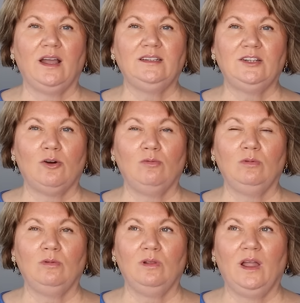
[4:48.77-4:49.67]
I
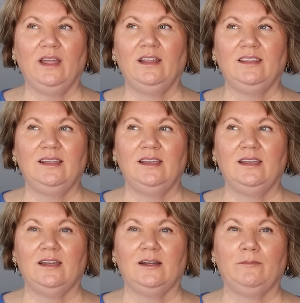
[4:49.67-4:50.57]
don't like
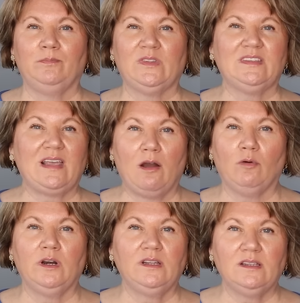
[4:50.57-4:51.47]
the um,
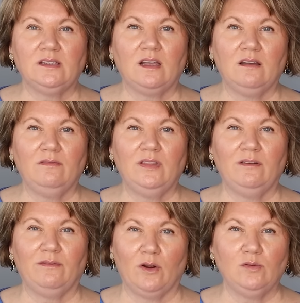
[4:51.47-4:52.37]
sourness of the
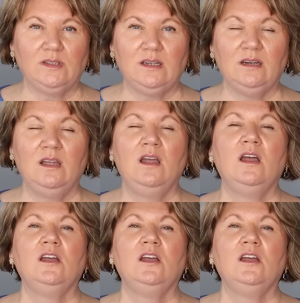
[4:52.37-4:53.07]
frozen.